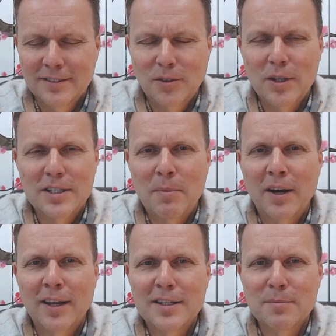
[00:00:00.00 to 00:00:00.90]
All these
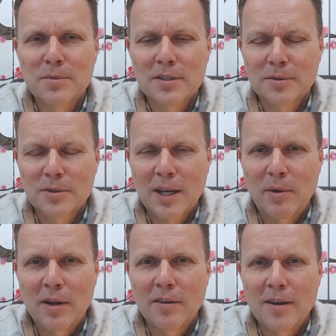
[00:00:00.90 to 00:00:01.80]
Americanisms, what's going on?